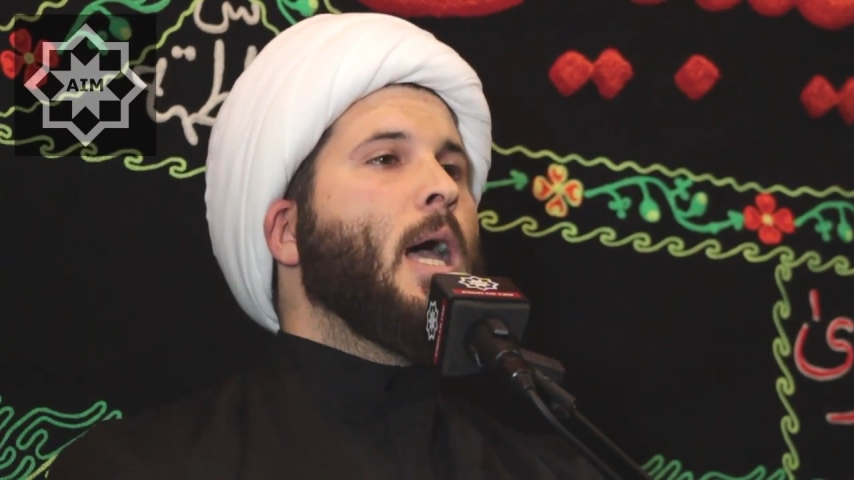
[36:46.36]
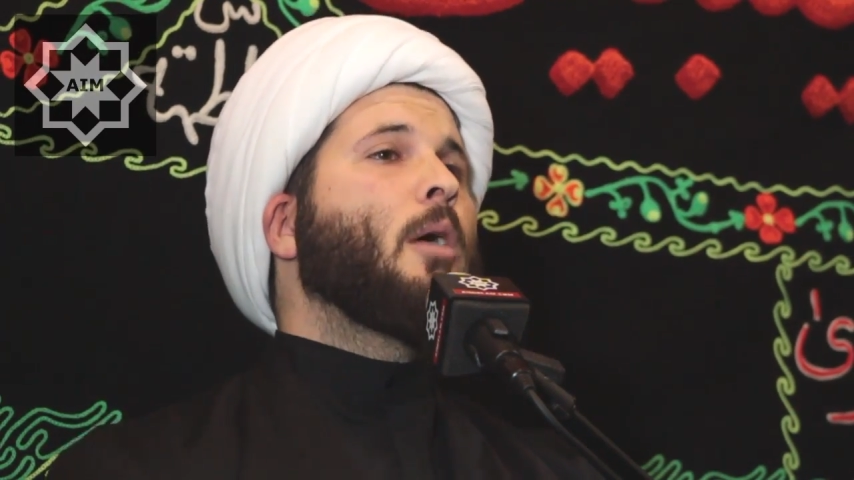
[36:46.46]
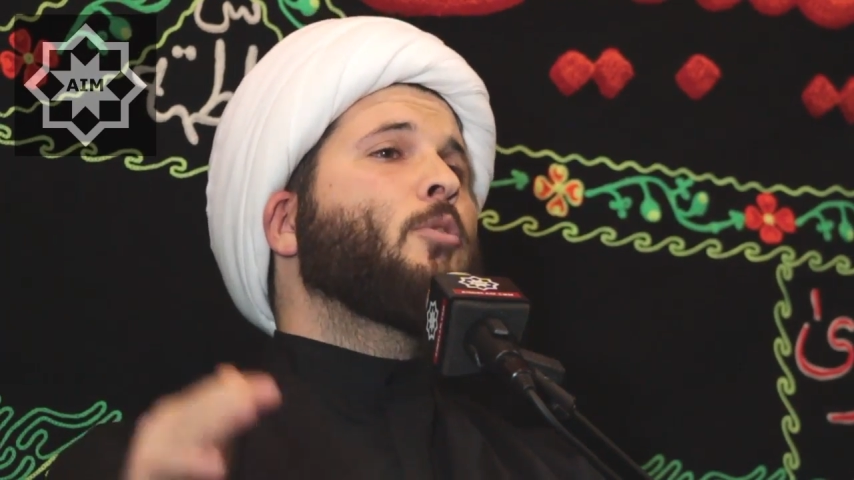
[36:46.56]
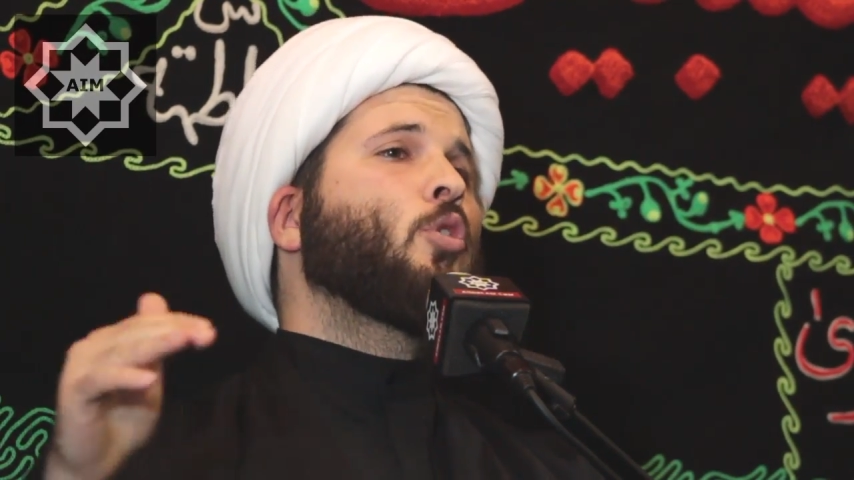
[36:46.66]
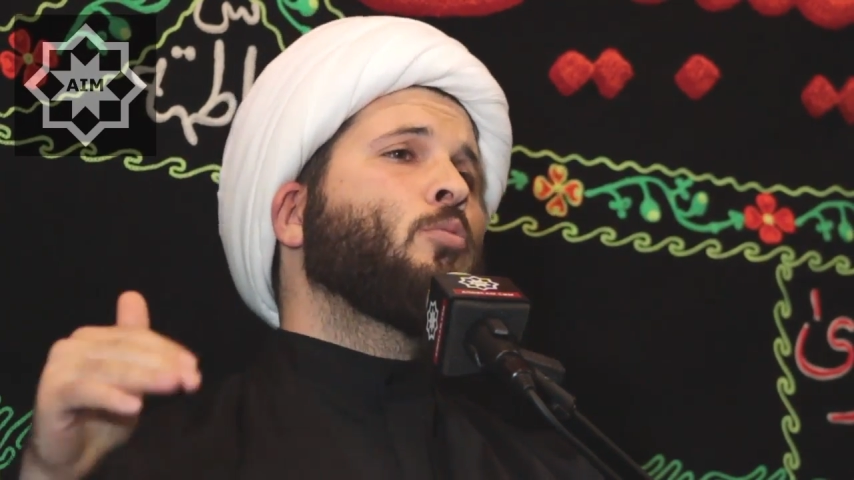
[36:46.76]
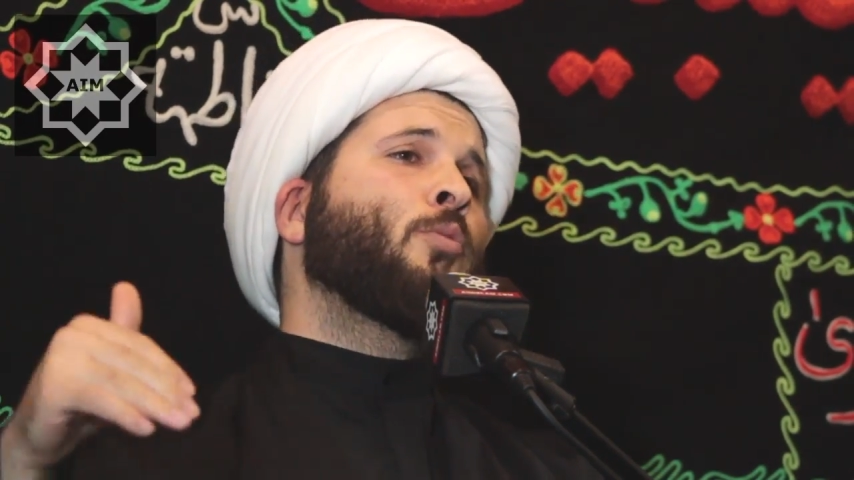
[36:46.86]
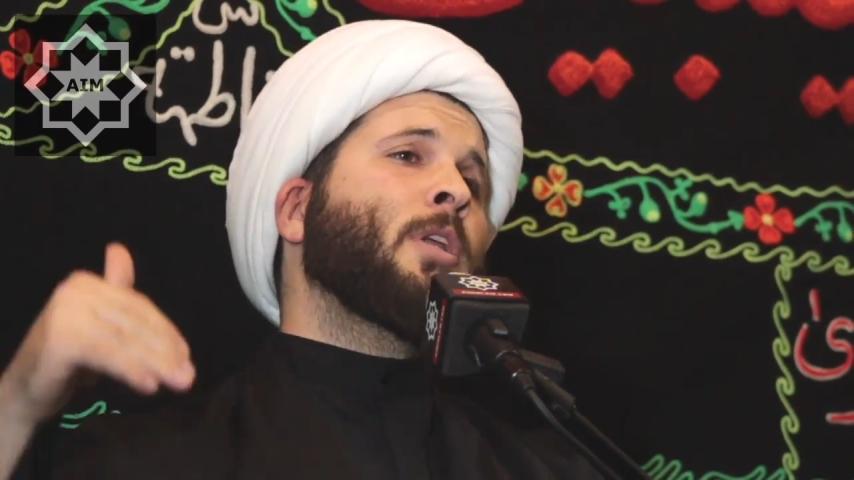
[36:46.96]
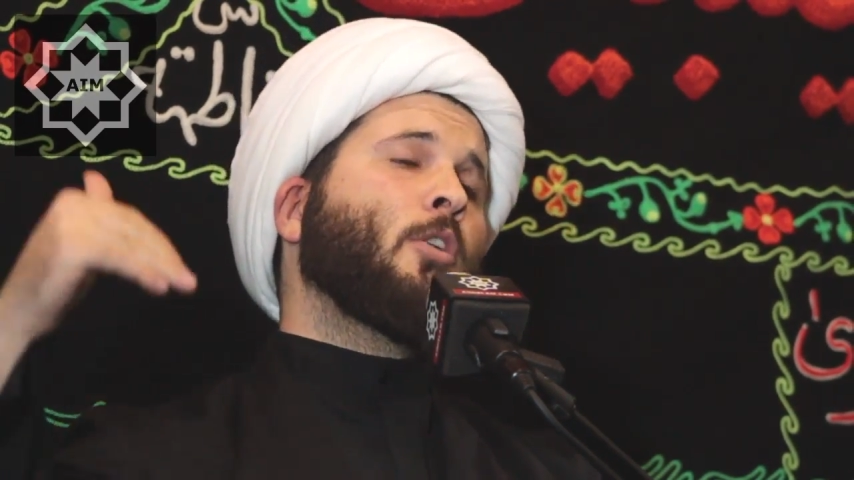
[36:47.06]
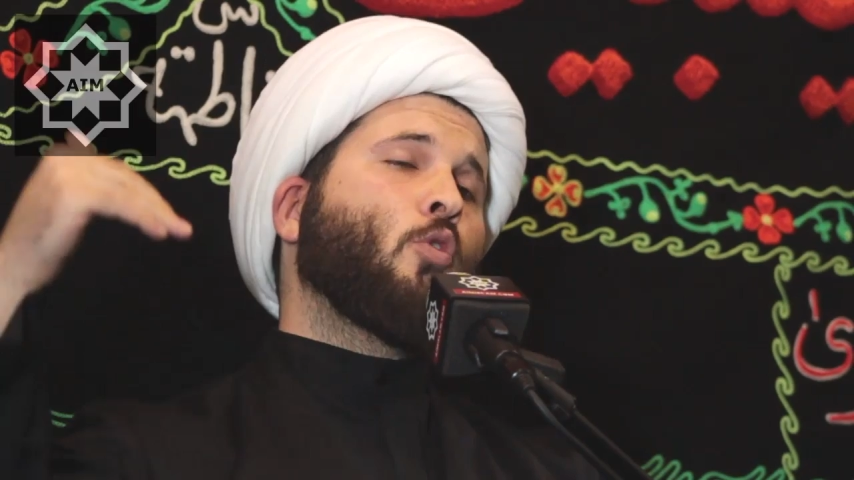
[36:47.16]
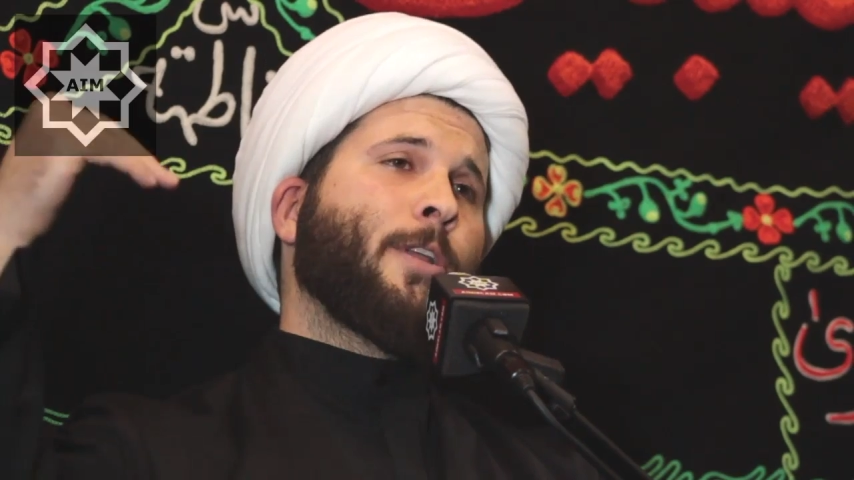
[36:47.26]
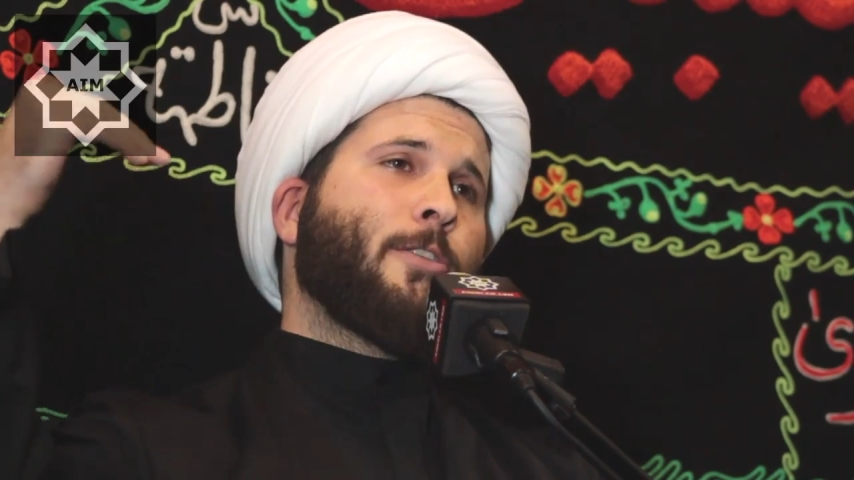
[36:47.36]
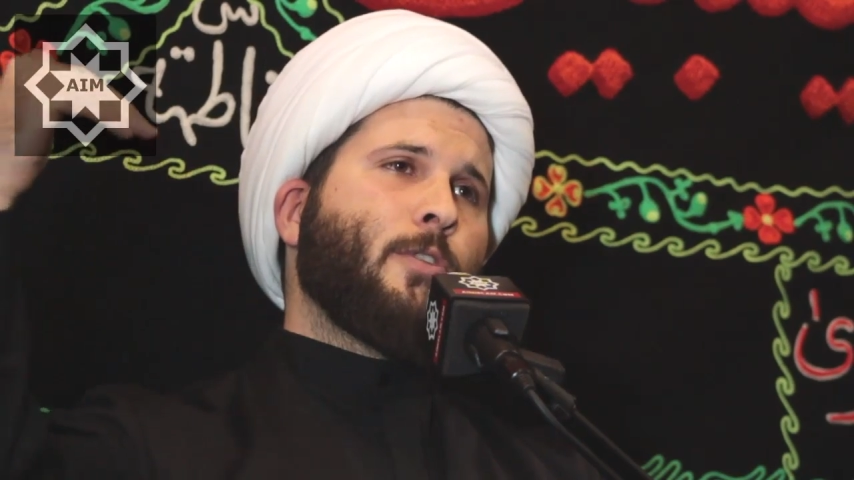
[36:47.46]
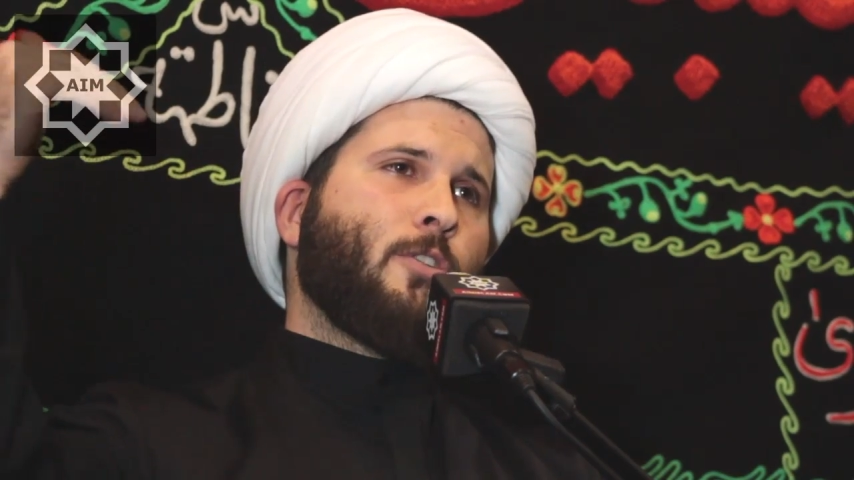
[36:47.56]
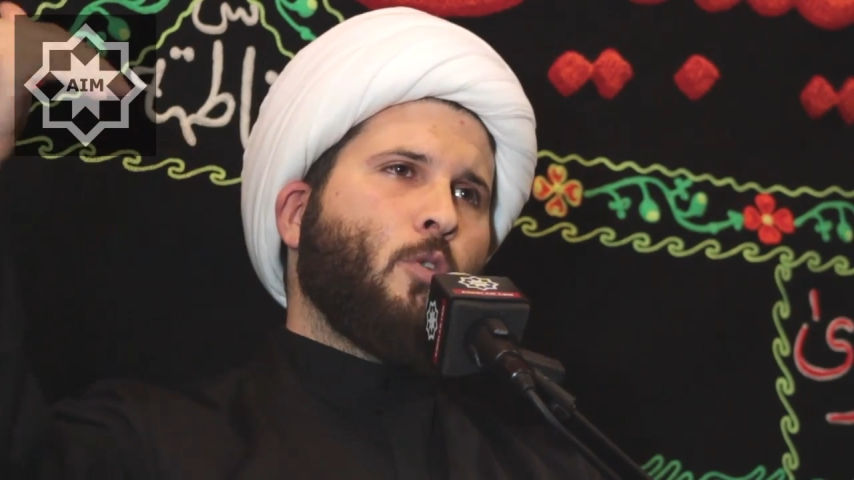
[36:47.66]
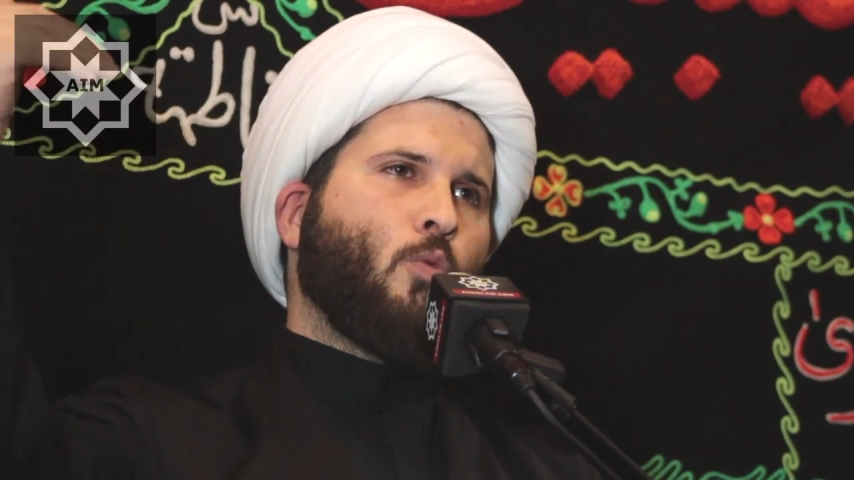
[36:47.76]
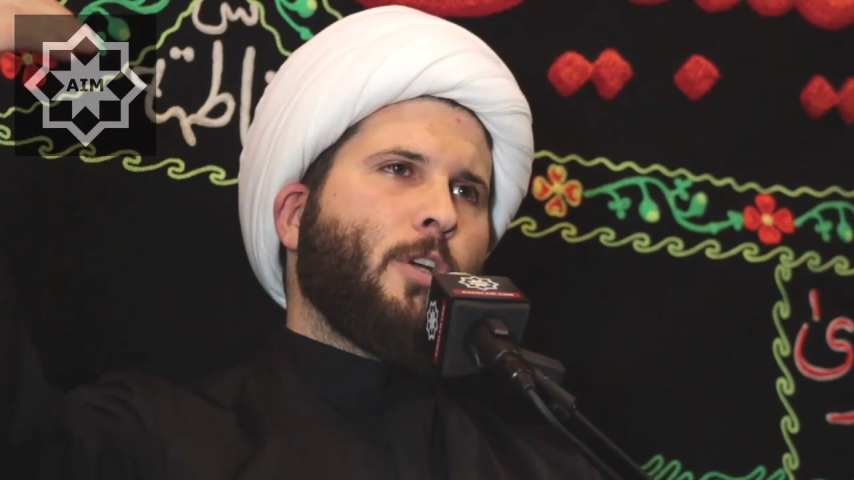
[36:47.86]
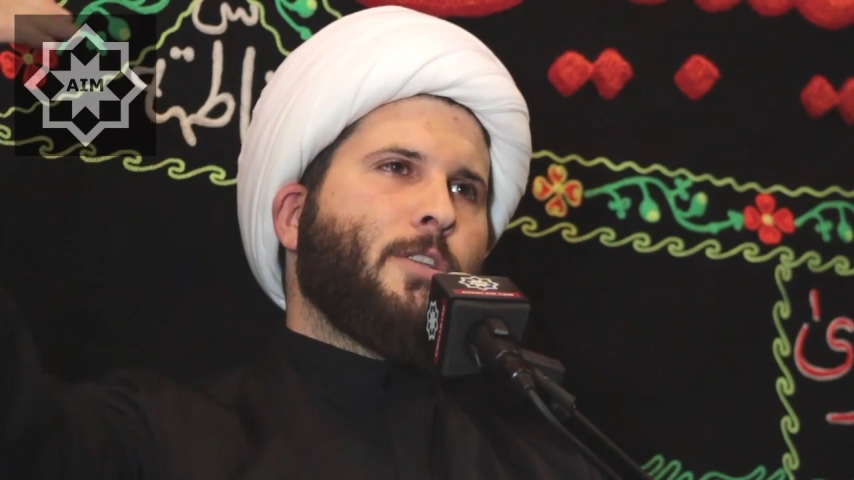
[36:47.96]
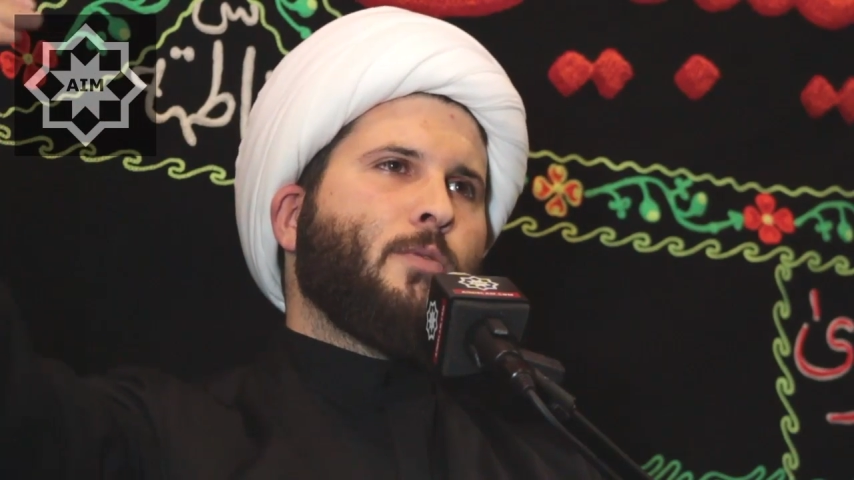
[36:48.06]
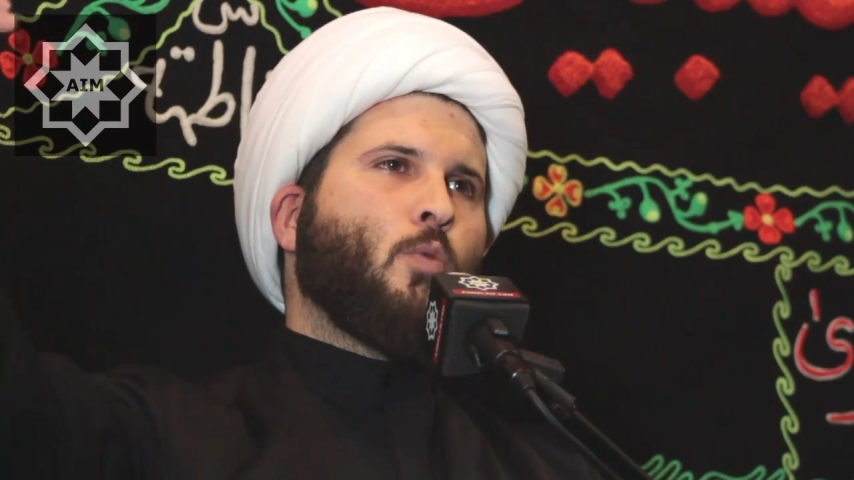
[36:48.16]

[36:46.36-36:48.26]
Amir al-Mu'mineen, according to his own words,